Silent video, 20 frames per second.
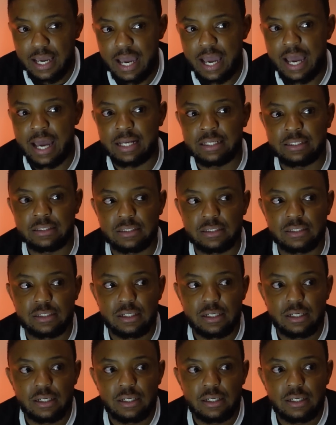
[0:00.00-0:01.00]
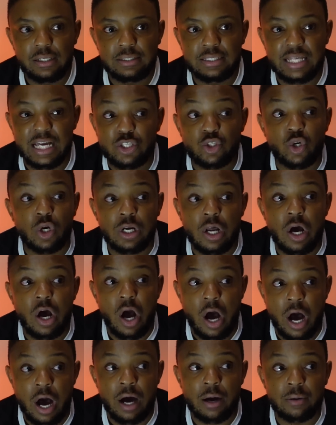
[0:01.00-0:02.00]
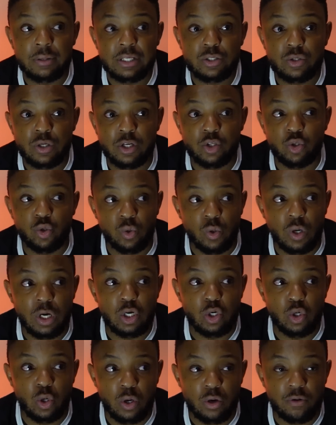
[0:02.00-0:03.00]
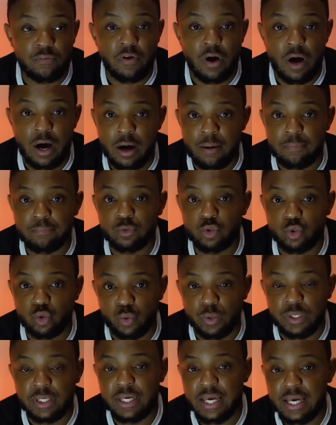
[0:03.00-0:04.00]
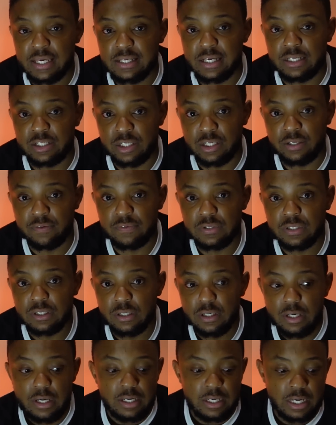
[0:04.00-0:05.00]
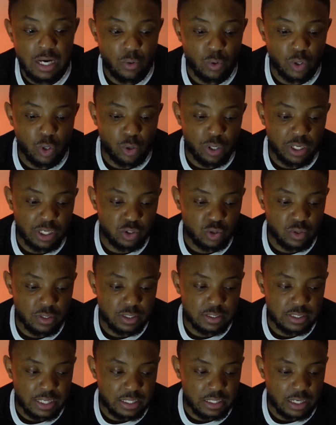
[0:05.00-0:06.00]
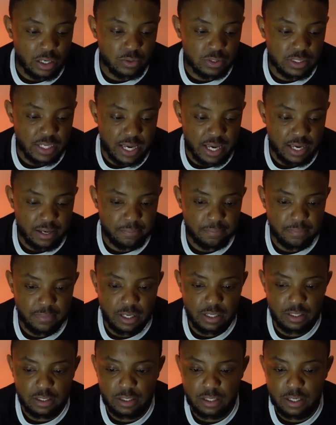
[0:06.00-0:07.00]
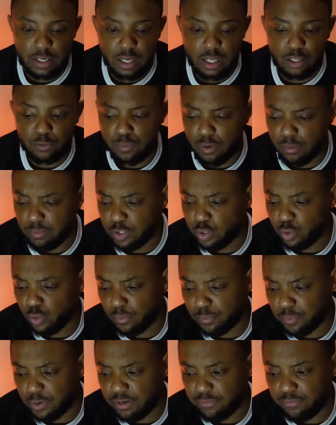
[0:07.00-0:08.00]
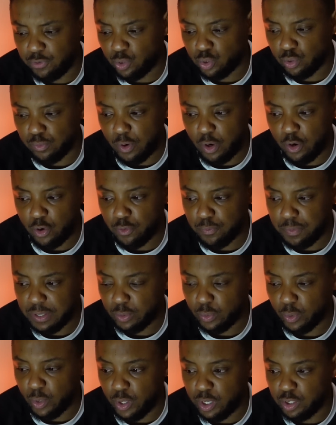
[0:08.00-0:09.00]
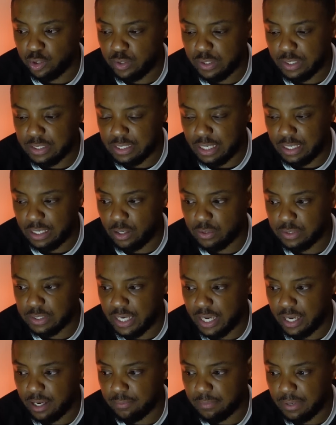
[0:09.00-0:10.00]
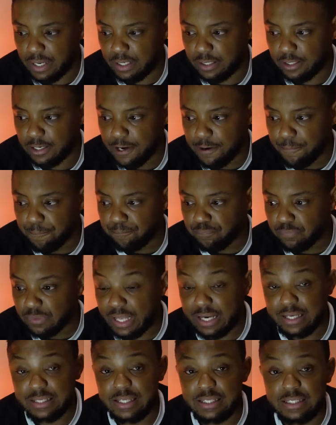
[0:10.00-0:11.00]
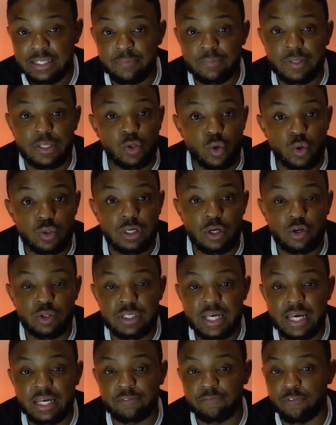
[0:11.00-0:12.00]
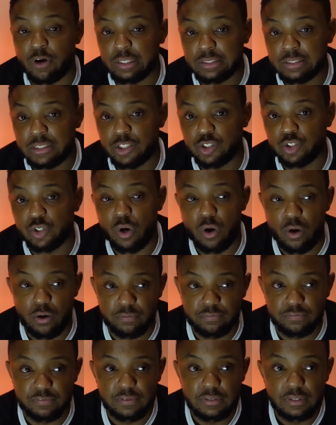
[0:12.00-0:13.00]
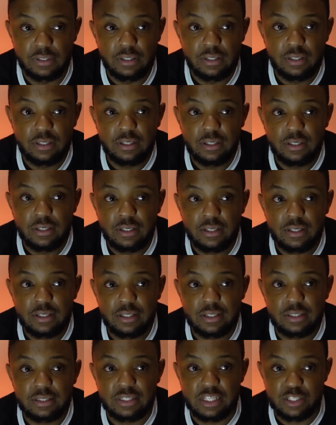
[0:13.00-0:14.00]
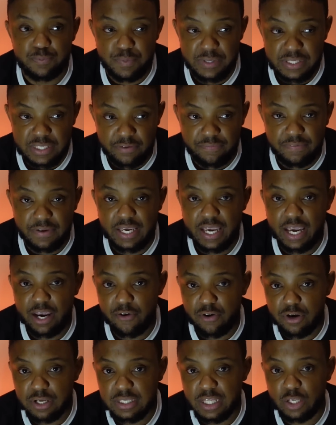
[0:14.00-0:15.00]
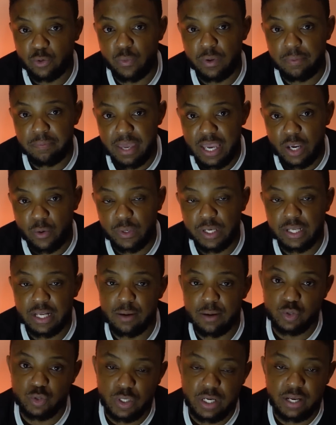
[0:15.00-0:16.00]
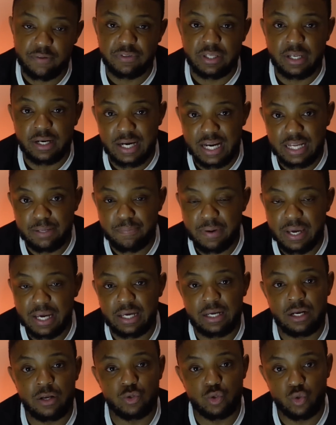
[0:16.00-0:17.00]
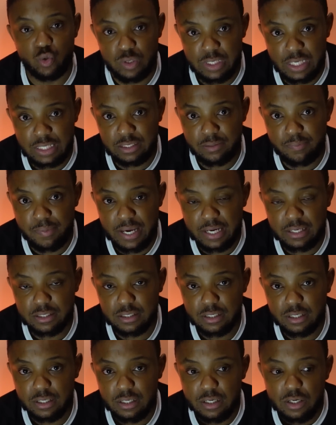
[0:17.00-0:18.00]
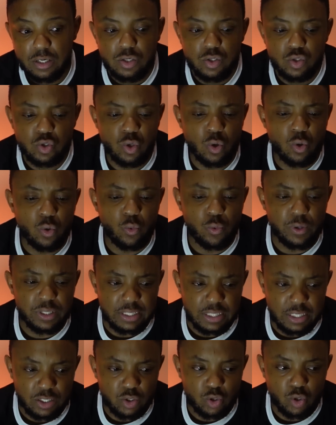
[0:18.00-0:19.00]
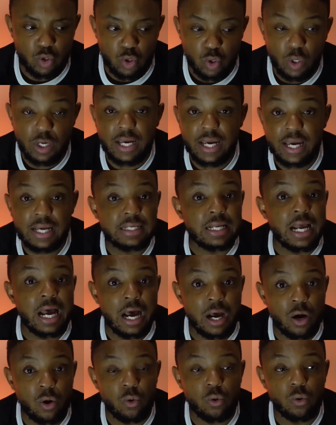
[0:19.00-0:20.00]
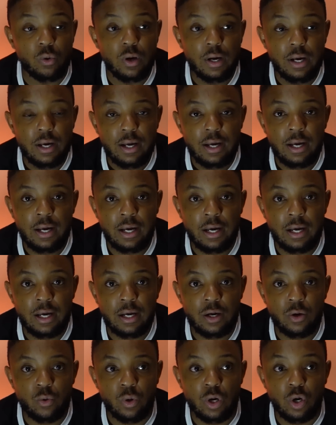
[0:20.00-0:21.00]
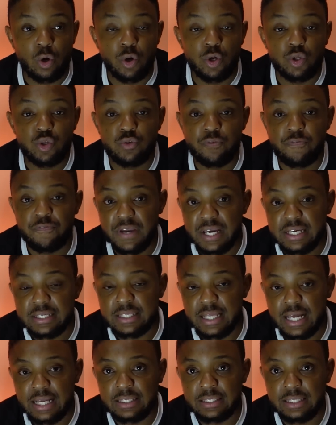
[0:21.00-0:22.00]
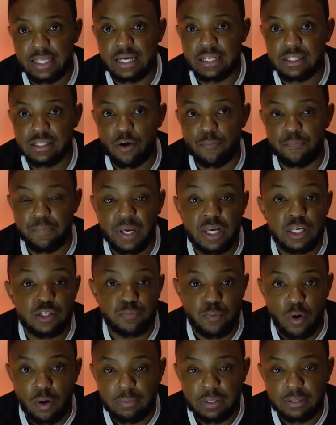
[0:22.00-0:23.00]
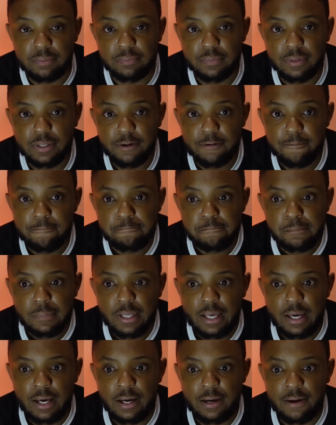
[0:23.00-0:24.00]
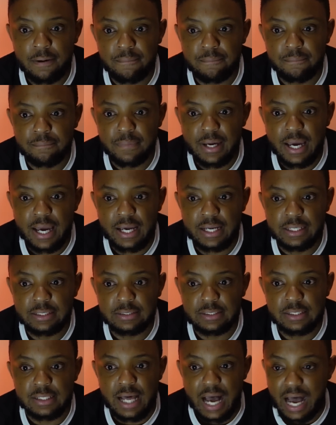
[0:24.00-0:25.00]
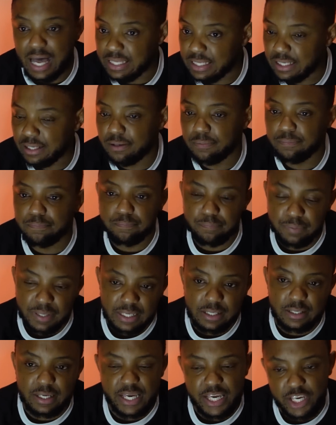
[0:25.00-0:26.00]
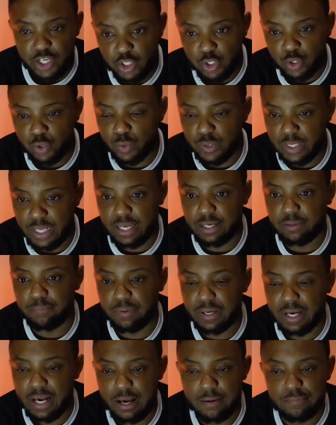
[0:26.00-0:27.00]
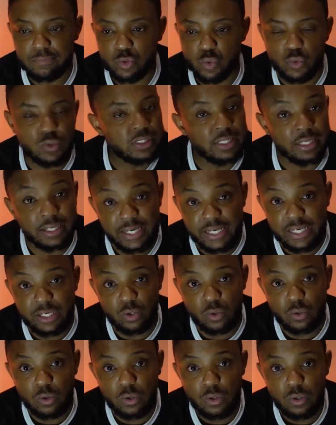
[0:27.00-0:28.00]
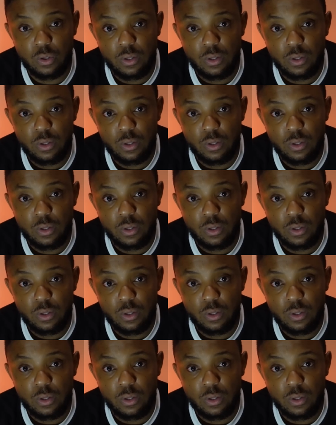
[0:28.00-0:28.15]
And that's gonna do a lot of harm to Kaizer Chiefs. Now we're going into the Sundowns game, and I'll probably do a preview tomorrow, but we're going into the Sundowns game, and that is a team that knows how to take advantage of the specific errors that we make when it to left and right back and our two centre backs. So we need to look at how we're going to fix that. That is our biggest problem. And the other big issue then becomes Usirino.